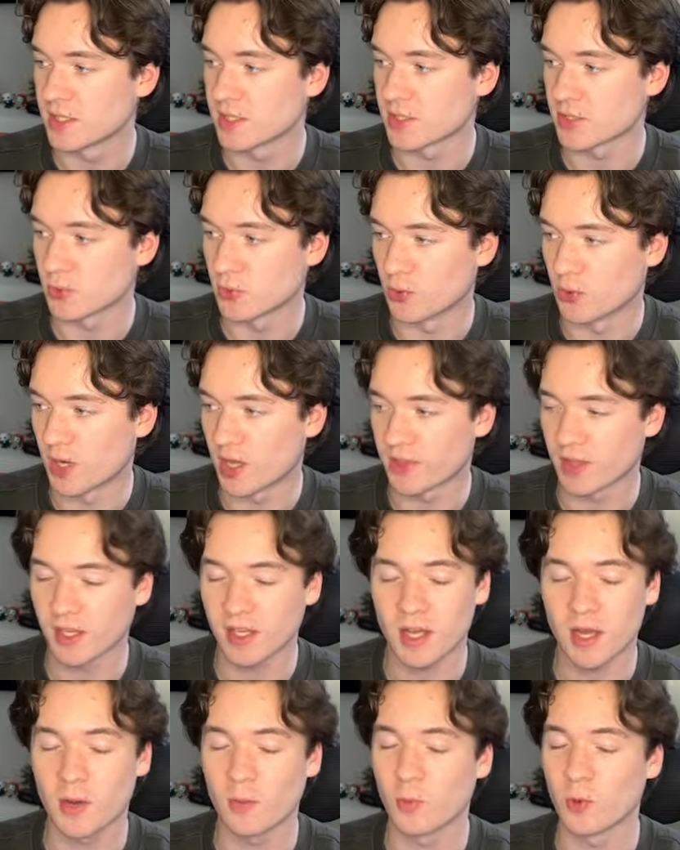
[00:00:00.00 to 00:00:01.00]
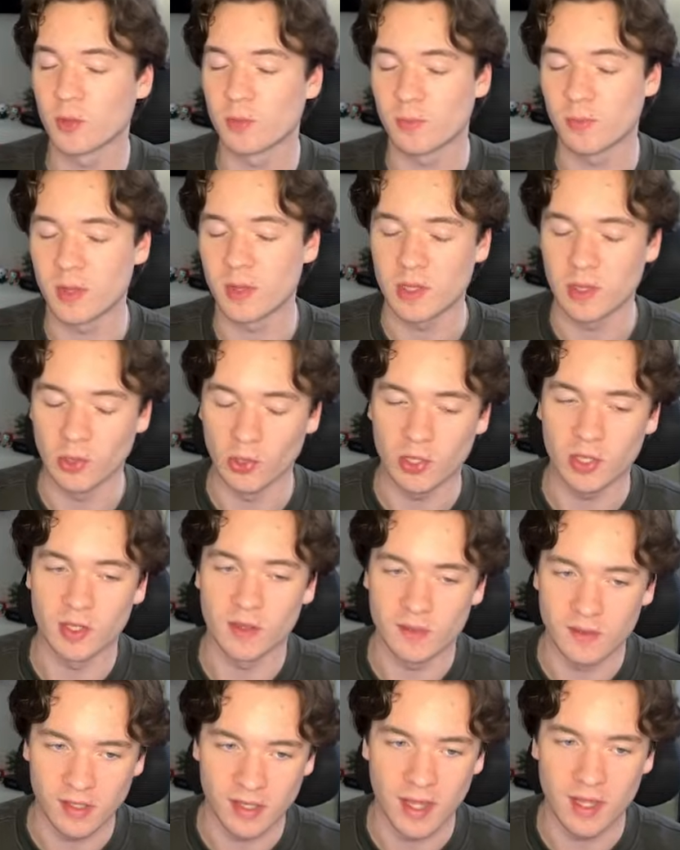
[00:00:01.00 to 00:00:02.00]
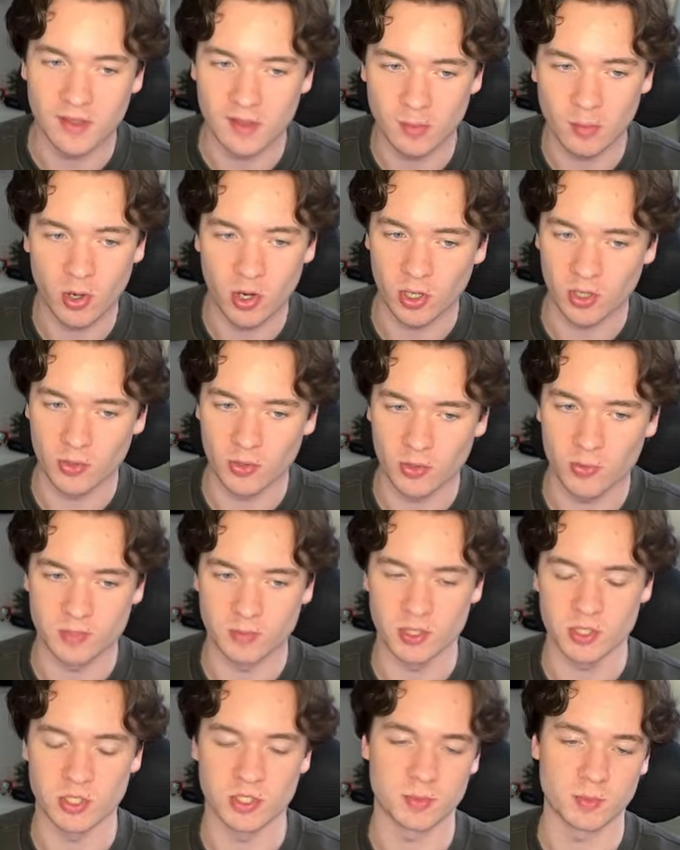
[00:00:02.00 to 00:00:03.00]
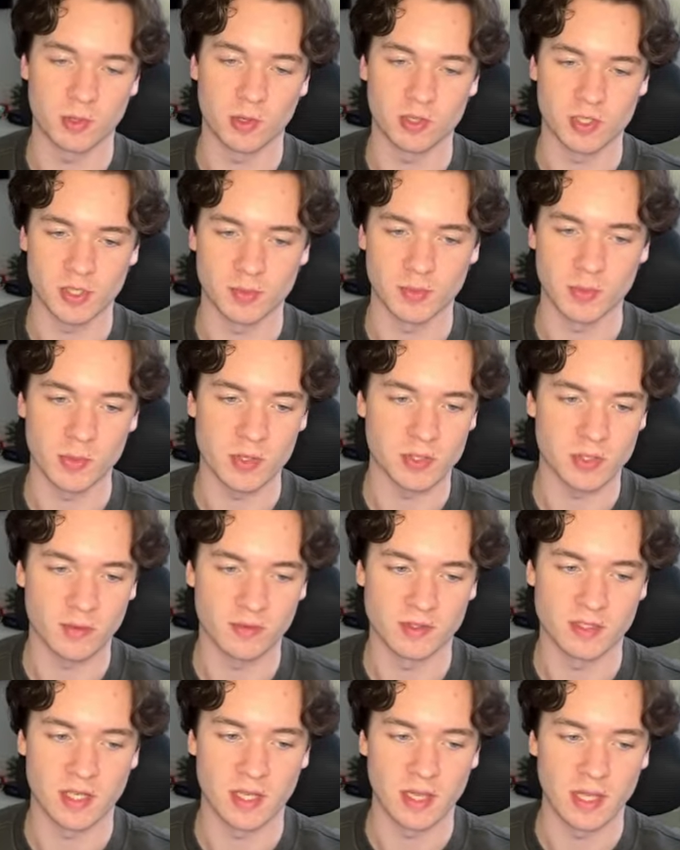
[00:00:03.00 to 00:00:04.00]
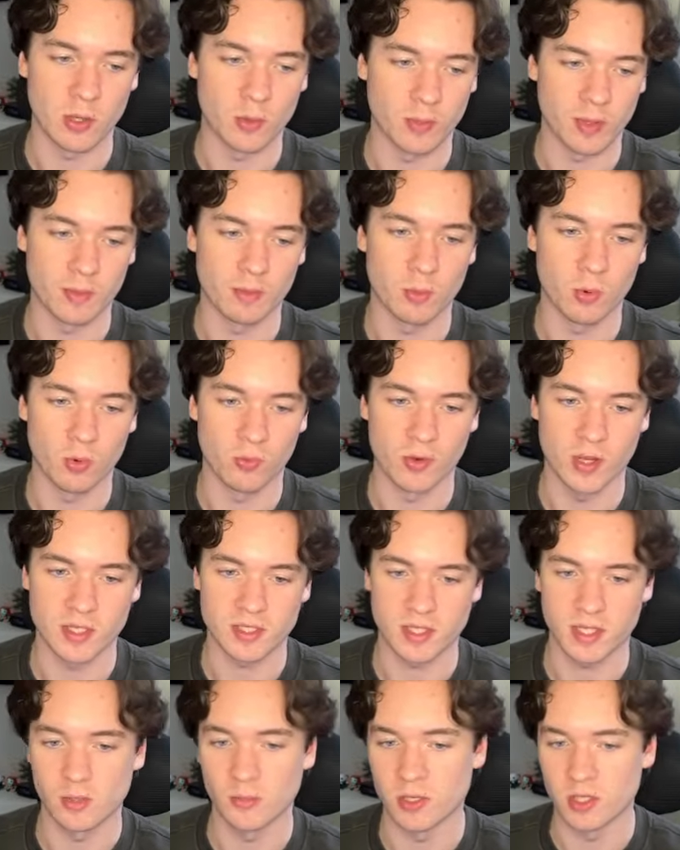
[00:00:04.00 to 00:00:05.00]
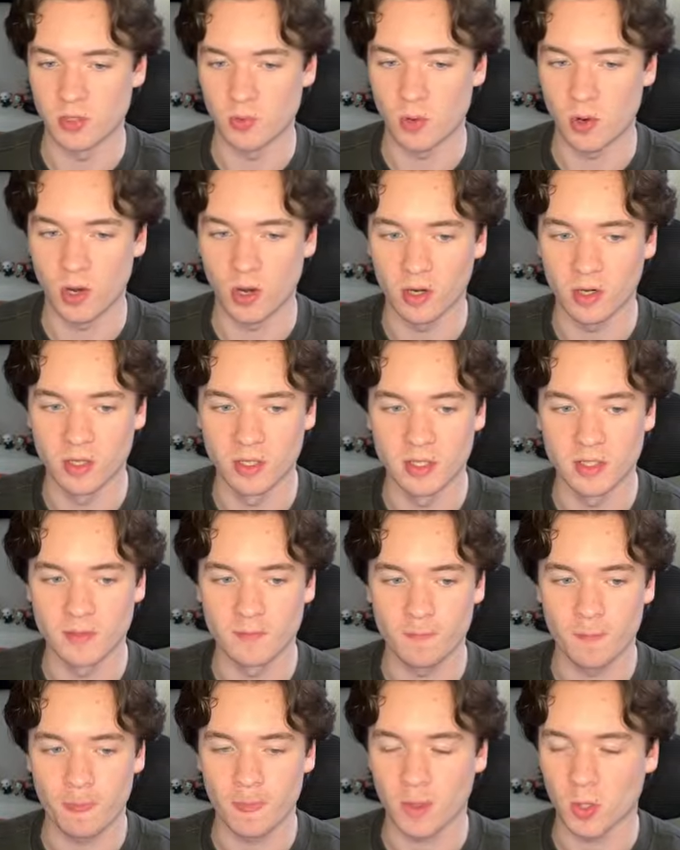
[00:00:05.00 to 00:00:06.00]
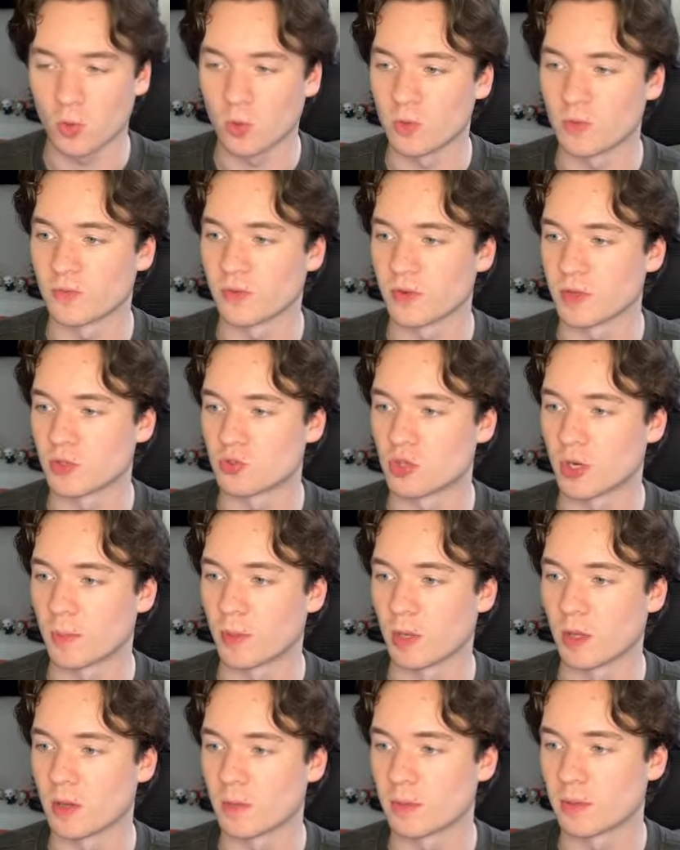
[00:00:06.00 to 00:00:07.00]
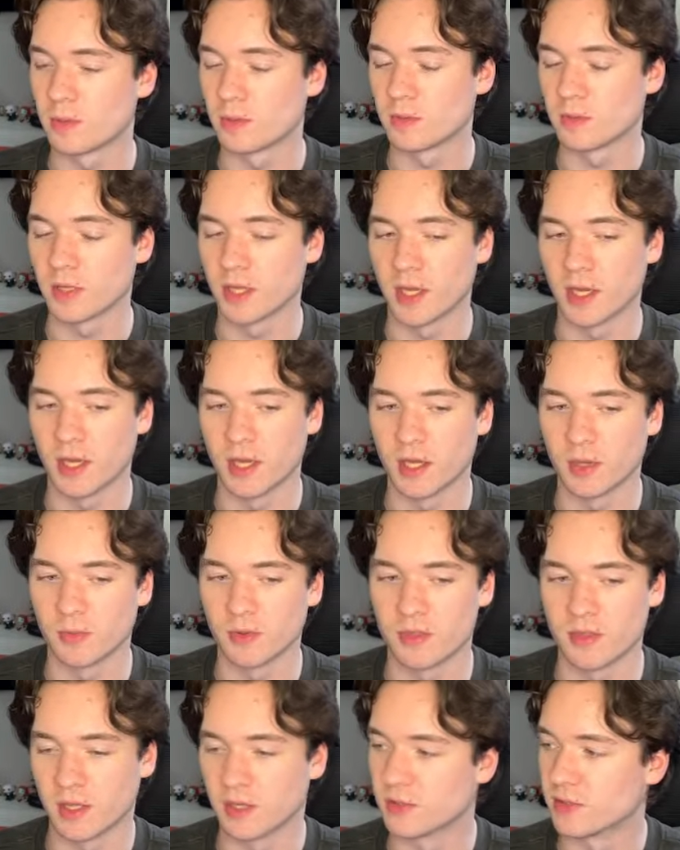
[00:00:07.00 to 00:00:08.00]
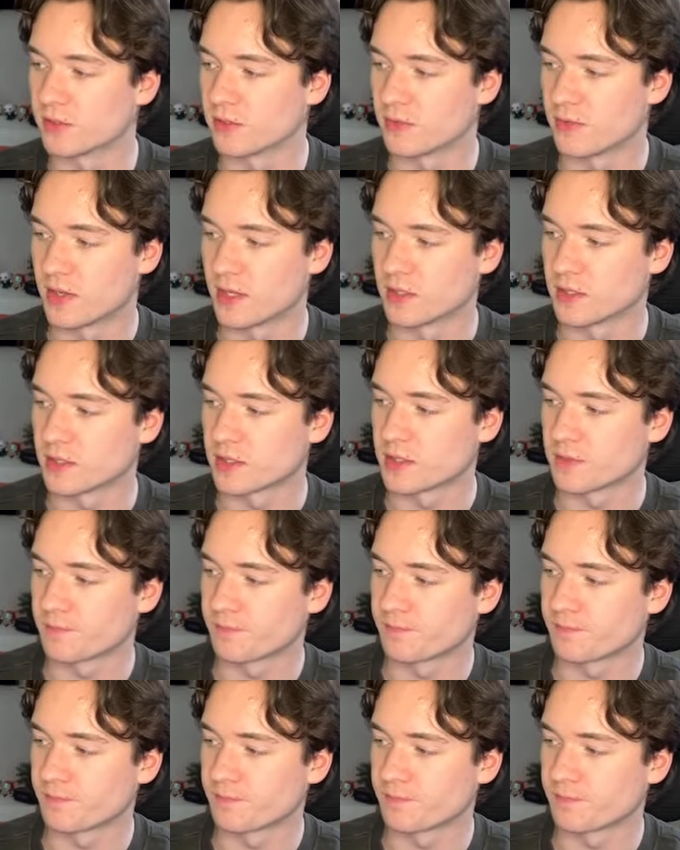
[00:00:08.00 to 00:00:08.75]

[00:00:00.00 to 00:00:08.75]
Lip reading: So I think I would be looking to get DeMarco as much as possible. It's obviously a little bit more risky when you are going for the triple up with the inter defence.